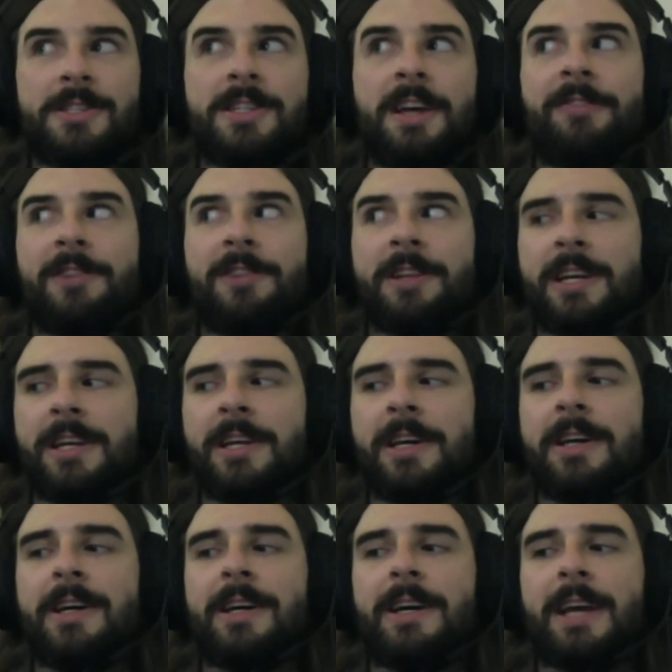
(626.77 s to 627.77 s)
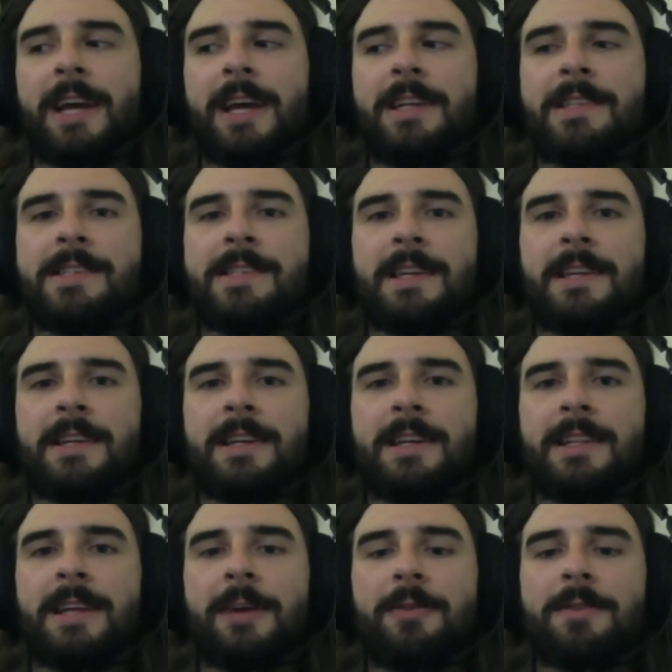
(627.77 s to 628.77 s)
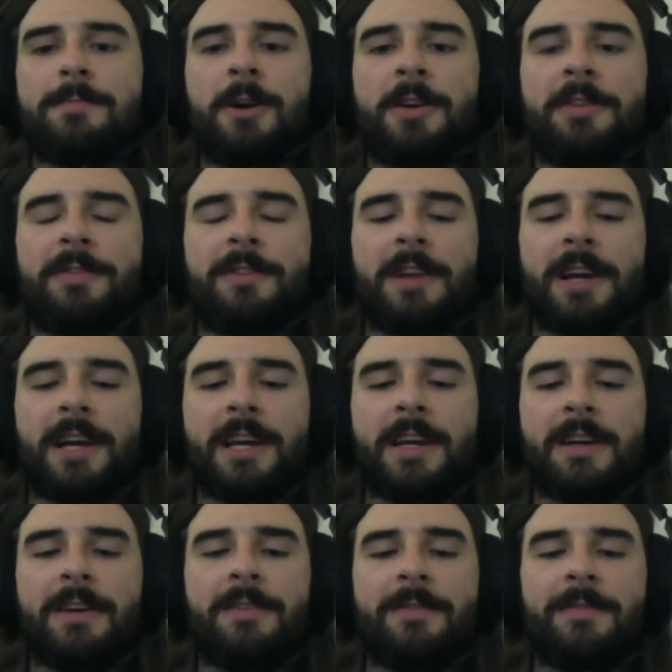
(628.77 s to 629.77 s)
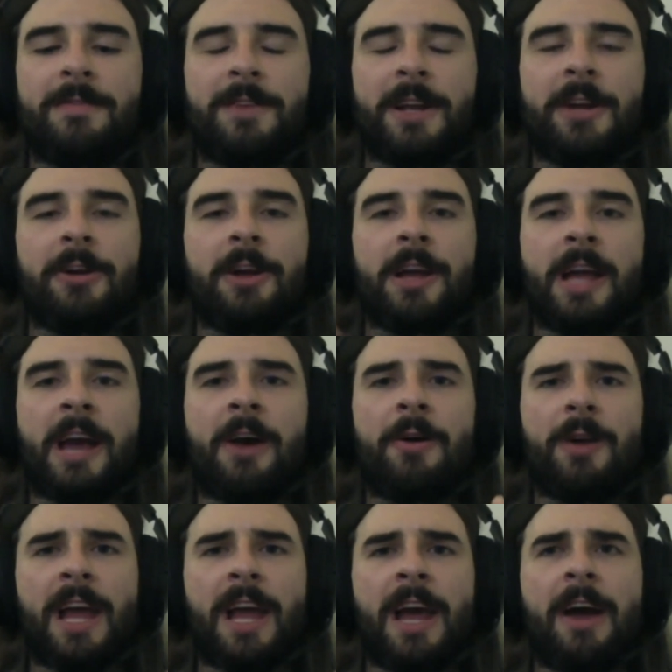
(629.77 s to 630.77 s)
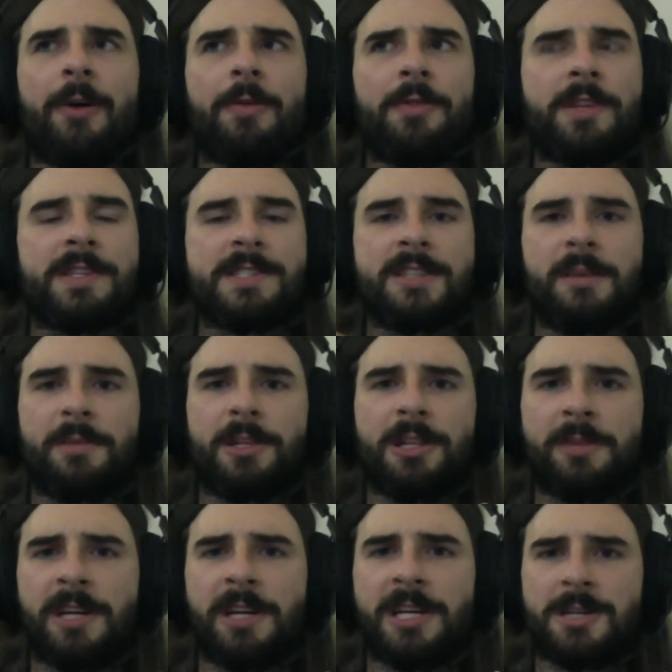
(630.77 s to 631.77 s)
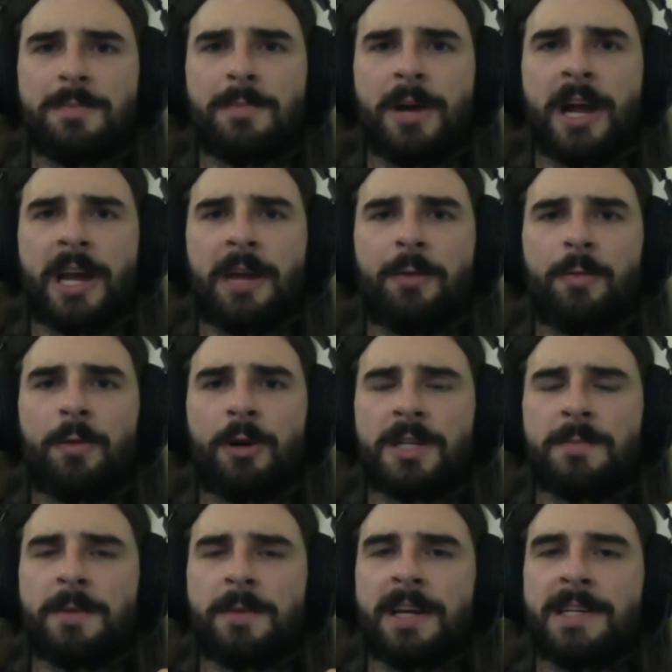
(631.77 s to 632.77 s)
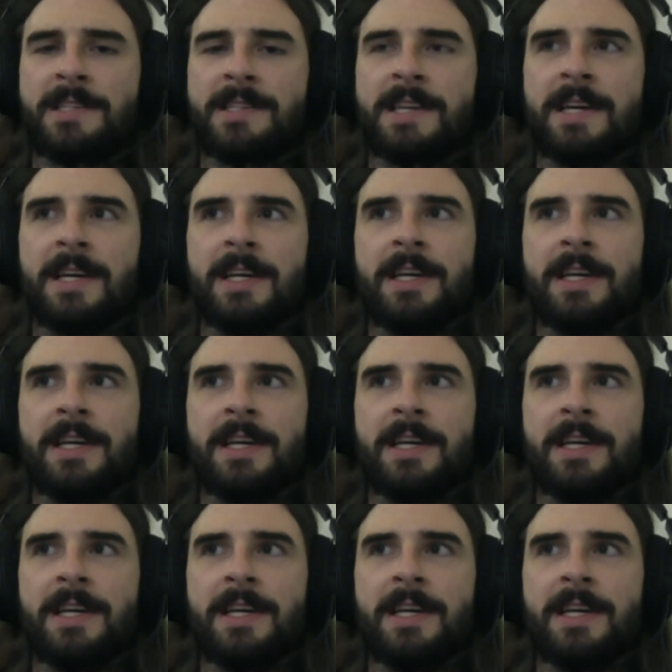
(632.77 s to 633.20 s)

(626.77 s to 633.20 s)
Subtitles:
definitely aids, and that was part of like figuring out how this double elimination bracket works, because